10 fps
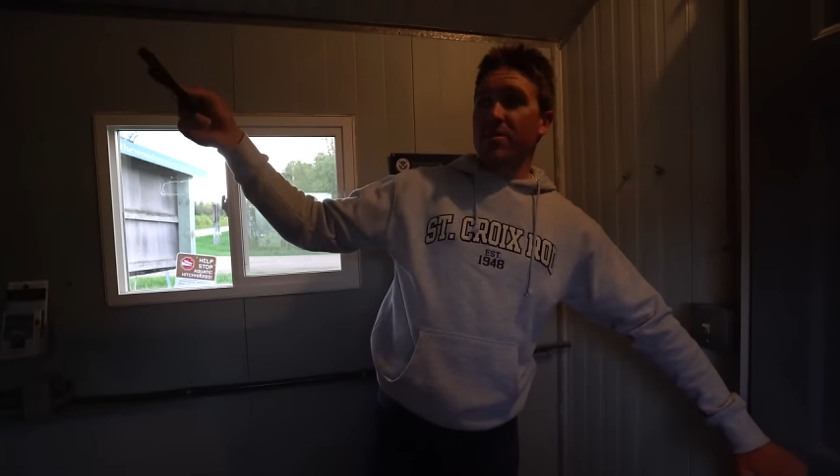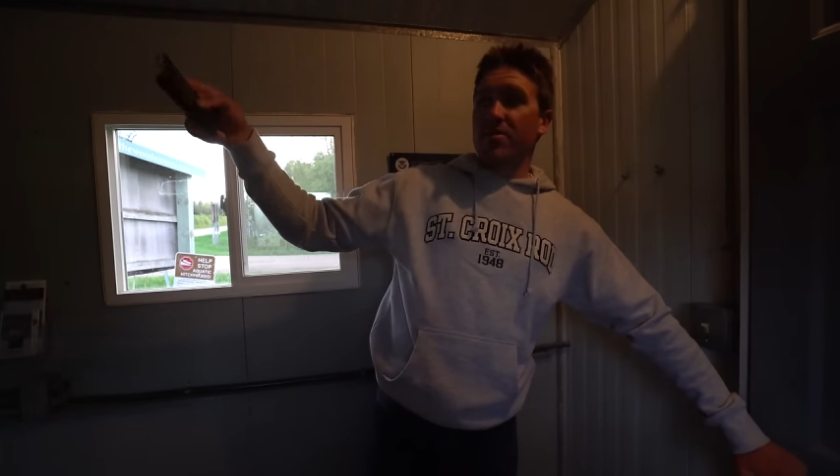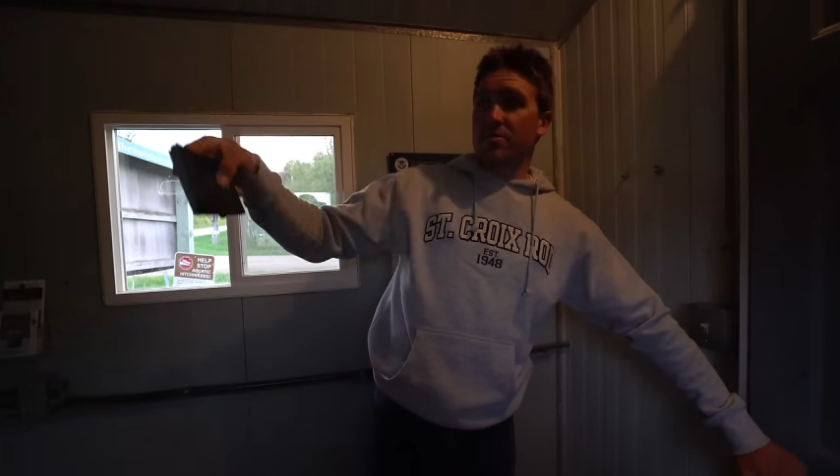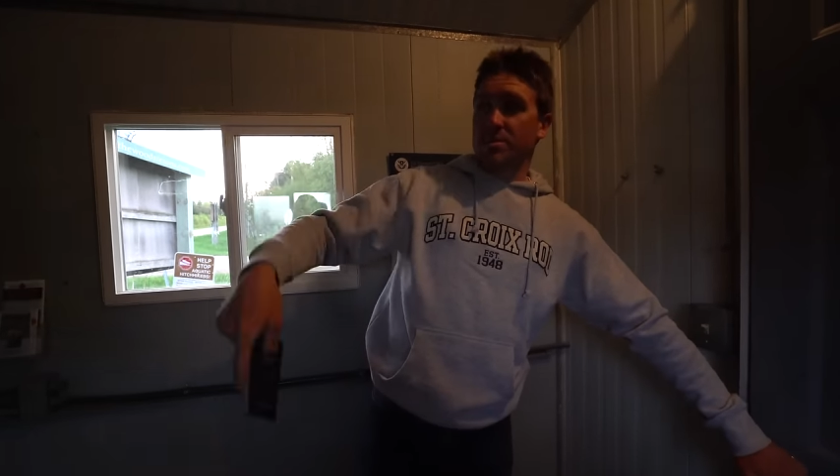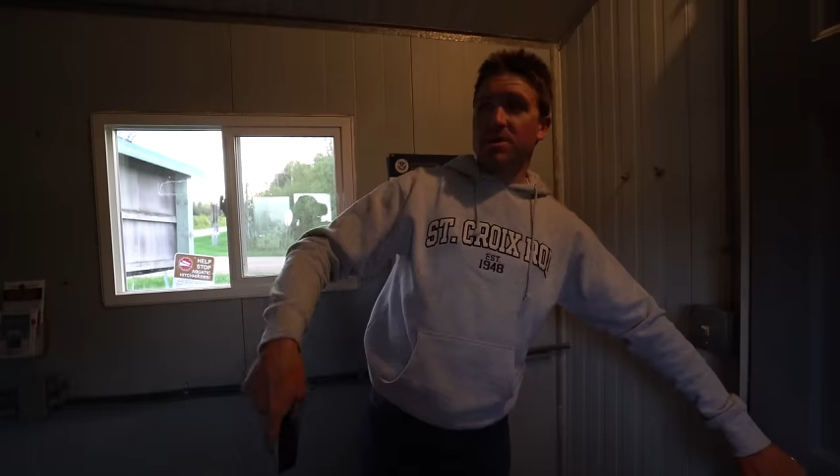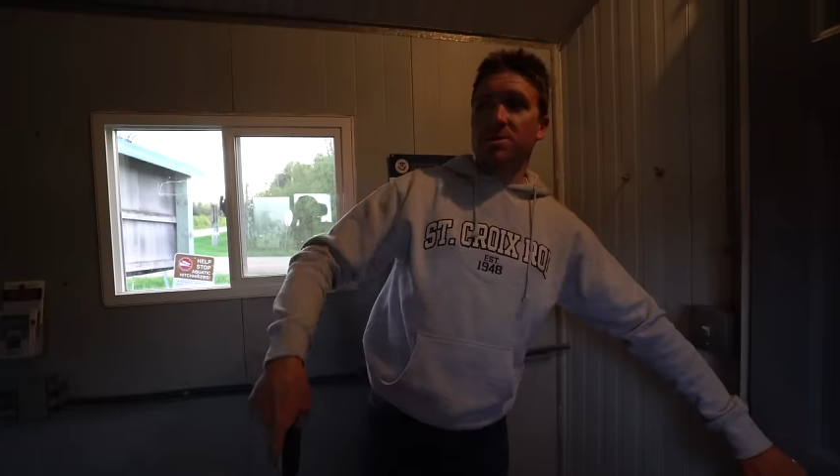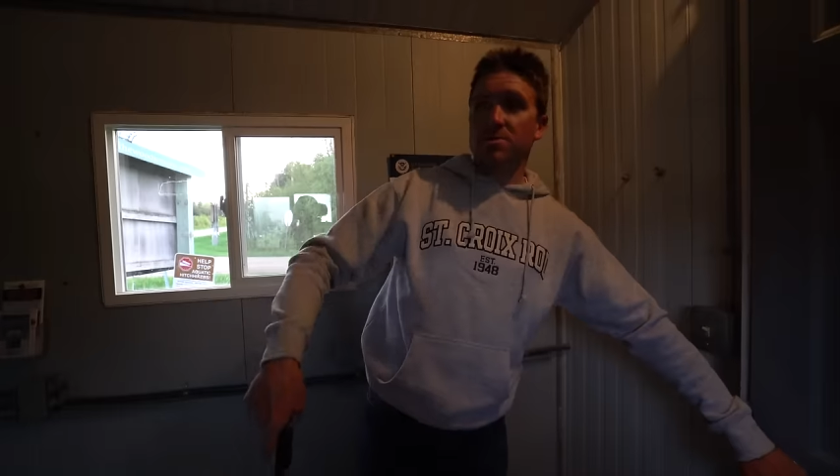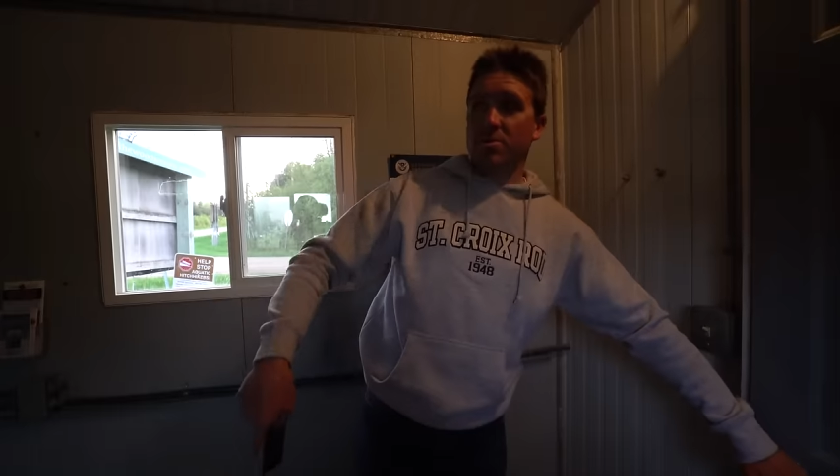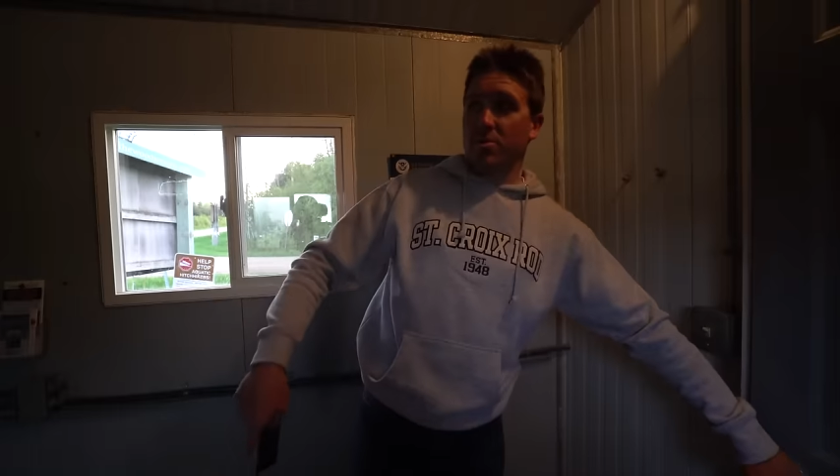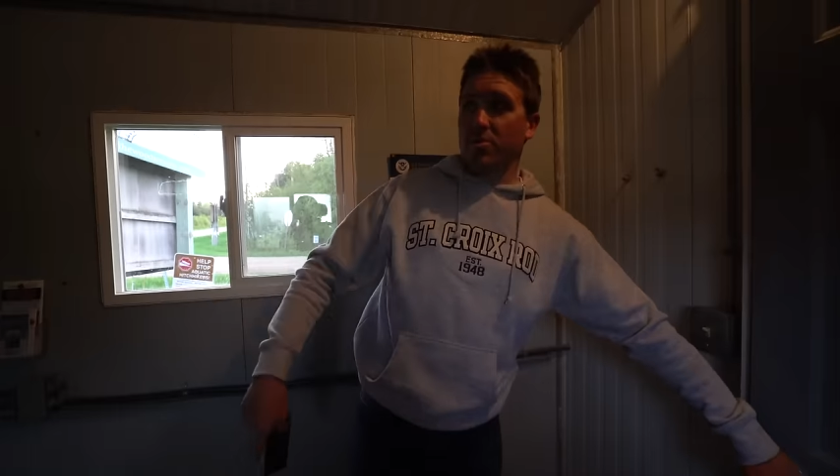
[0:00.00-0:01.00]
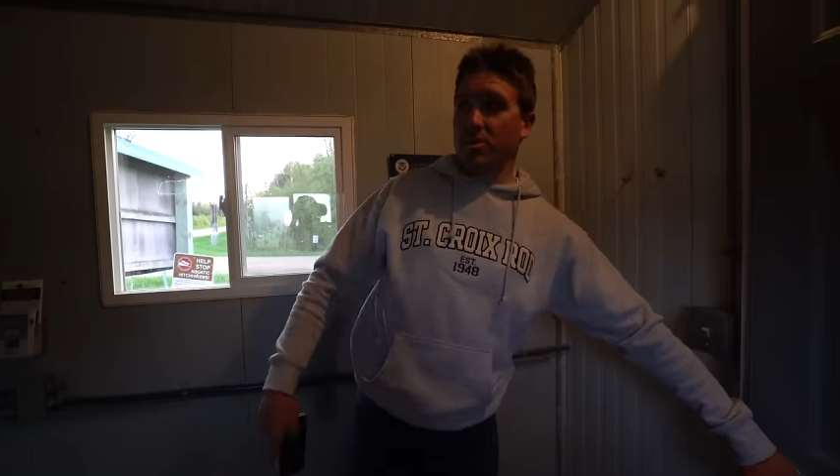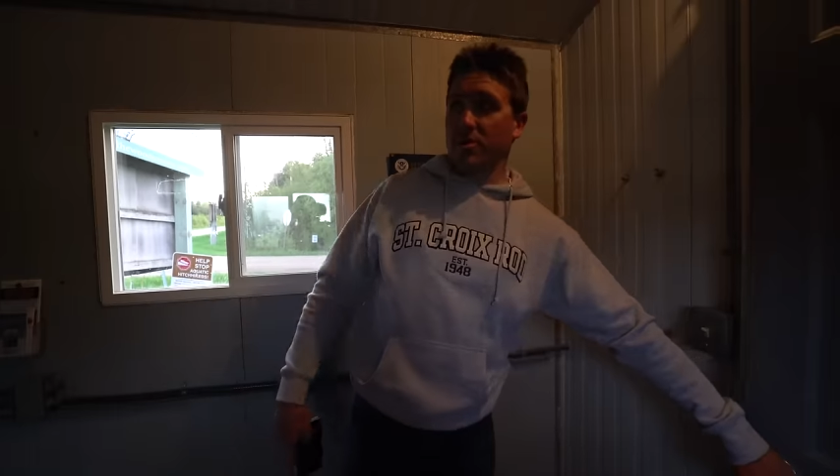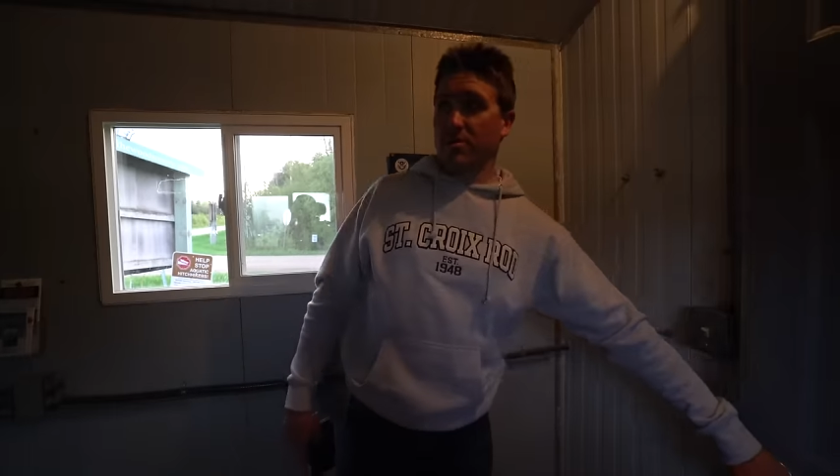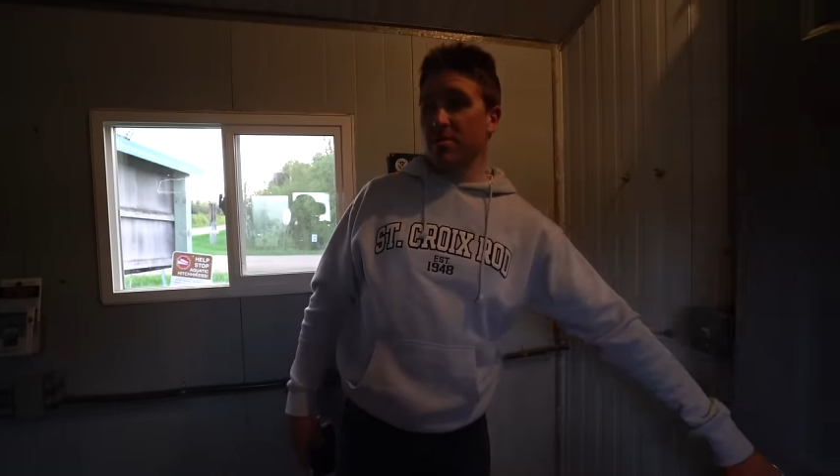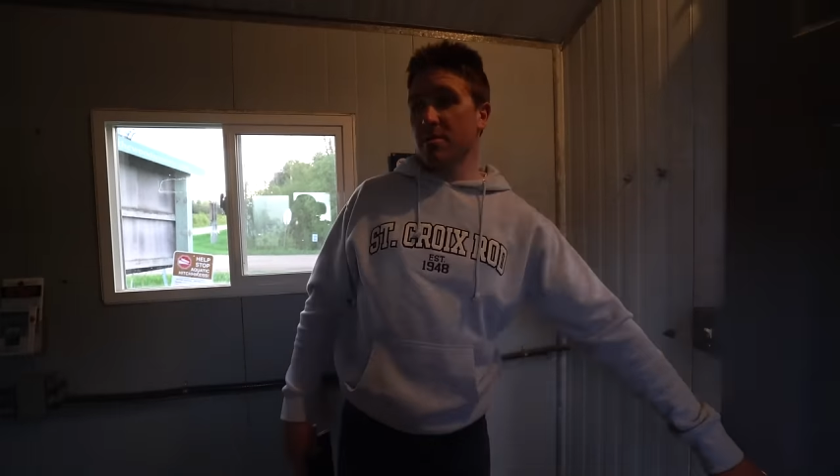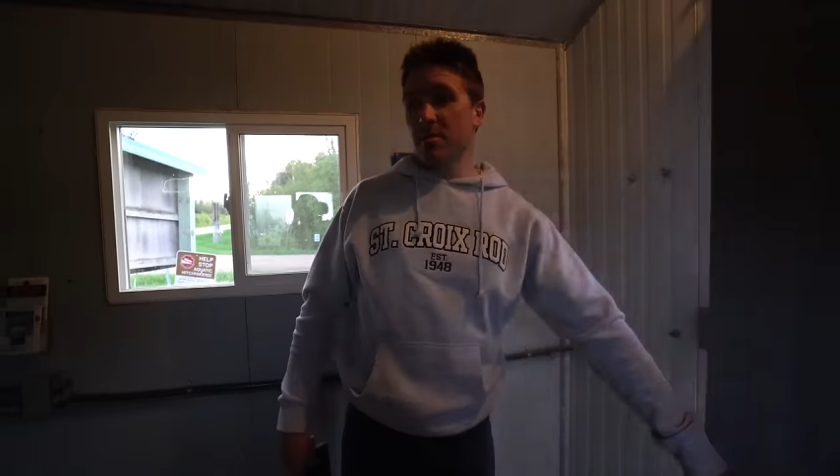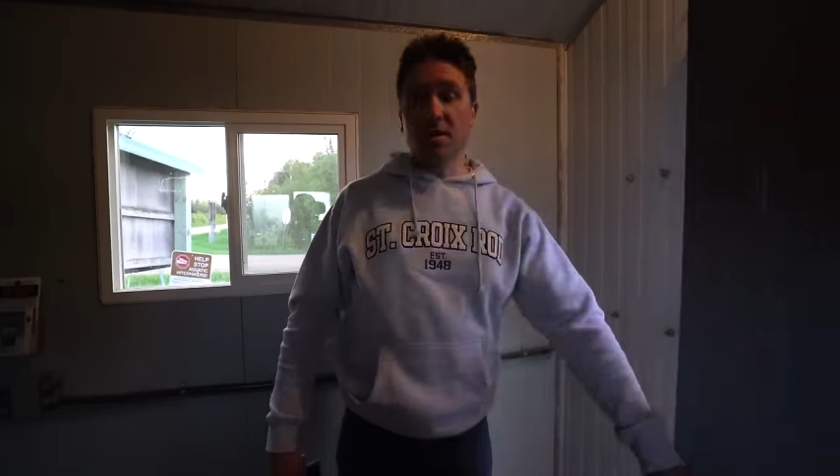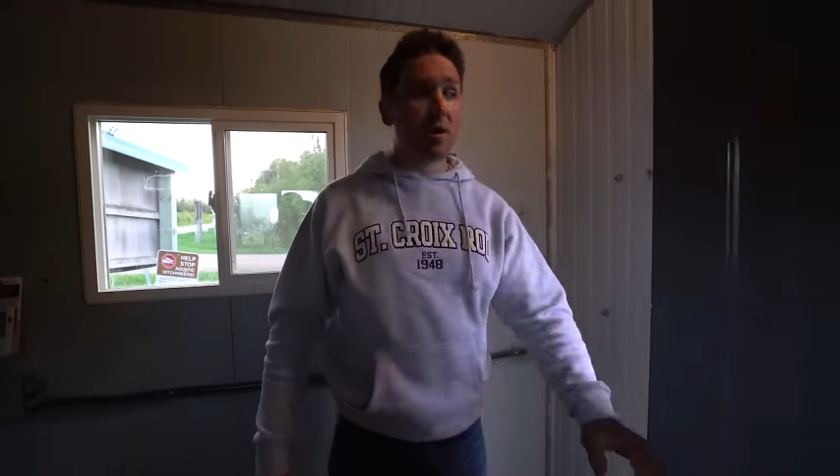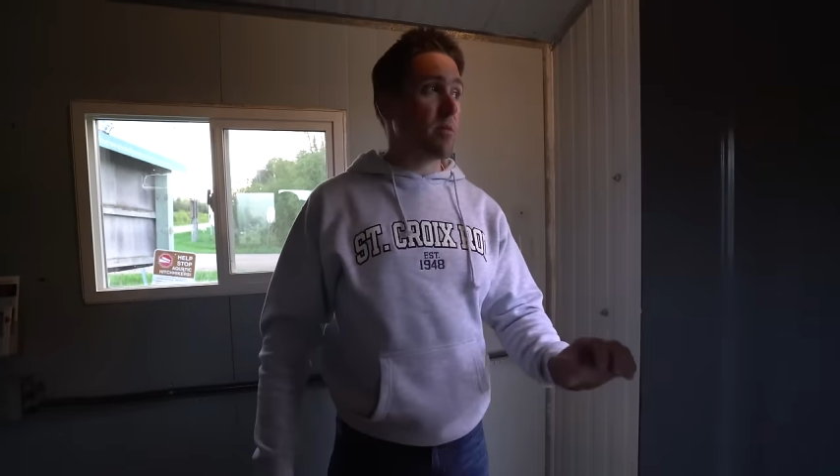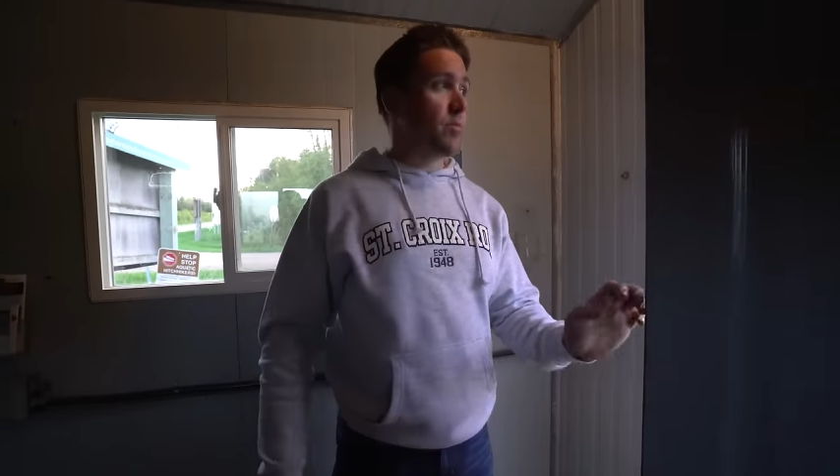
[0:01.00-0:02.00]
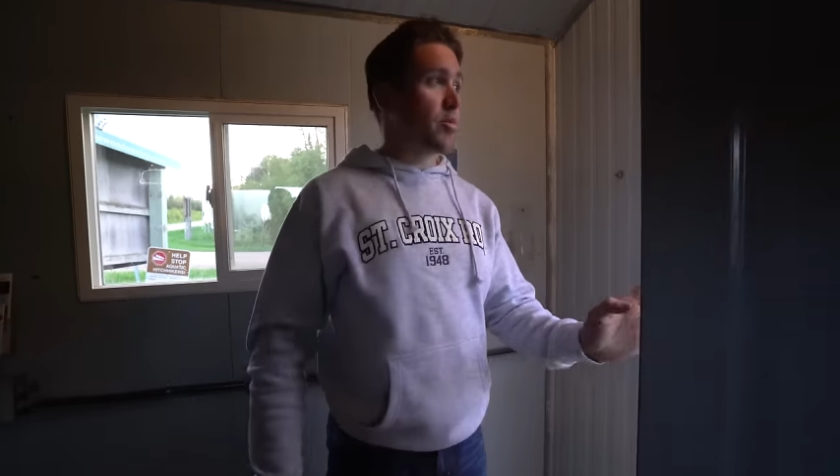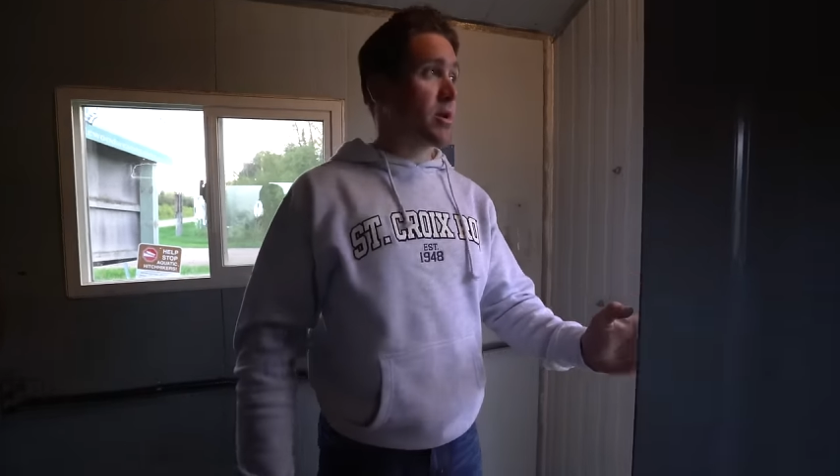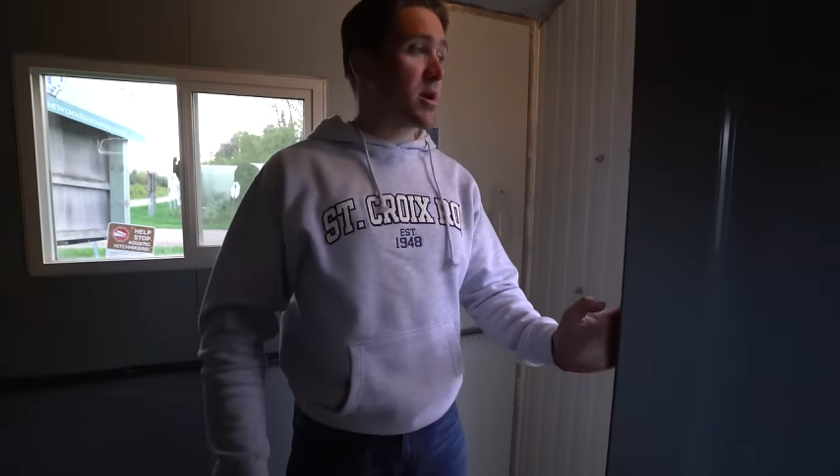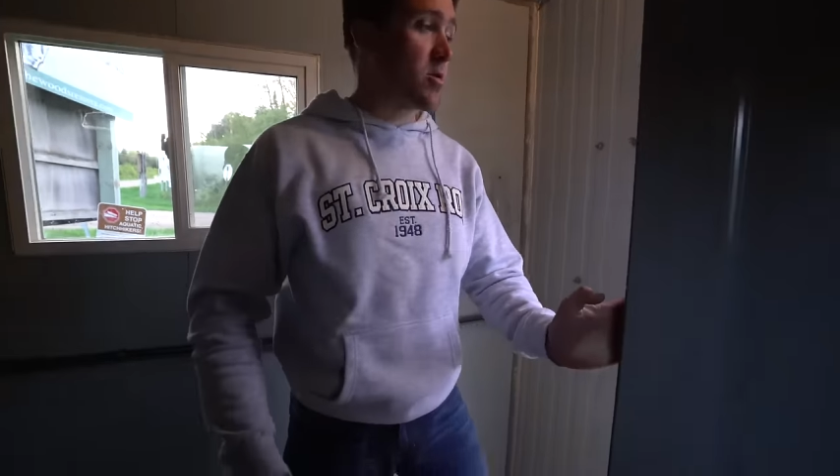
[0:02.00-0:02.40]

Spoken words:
the other one's at Jim's Corner here. Pretty